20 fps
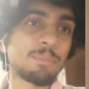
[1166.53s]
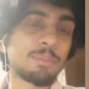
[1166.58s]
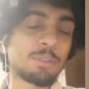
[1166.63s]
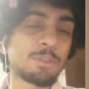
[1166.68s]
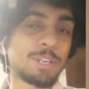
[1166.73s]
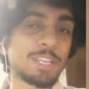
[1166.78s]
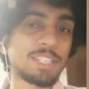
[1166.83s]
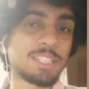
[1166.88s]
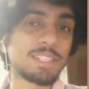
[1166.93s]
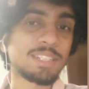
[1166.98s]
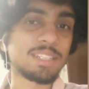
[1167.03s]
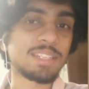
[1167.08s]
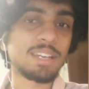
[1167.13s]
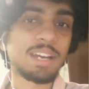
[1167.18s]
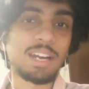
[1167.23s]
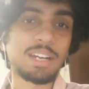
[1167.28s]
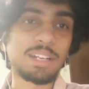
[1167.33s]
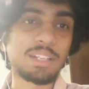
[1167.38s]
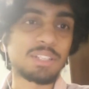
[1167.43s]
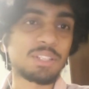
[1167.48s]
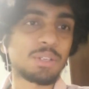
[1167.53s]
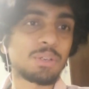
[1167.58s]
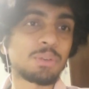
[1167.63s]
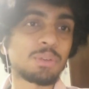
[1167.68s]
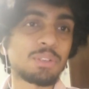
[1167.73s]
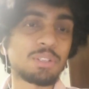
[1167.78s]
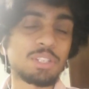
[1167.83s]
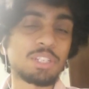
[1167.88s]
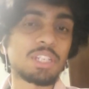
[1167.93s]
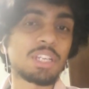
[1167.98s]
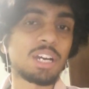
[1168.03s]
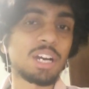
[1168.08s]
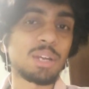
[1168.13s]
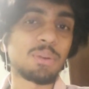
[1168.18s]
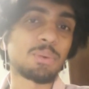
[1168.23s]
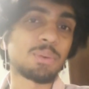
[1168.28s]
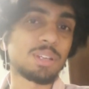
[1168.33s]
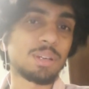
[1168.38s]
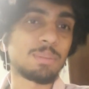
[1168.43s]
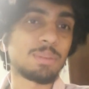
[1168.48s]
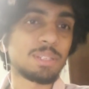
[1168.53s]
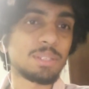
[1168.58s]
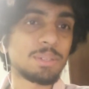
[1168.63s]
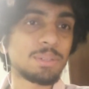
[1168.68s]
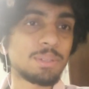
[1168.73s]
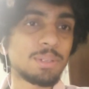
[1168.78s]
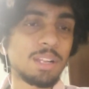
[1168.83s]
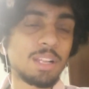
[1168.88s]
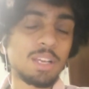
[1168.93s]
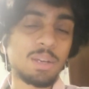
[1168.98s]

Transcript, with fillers: M U S T underscore G R O W,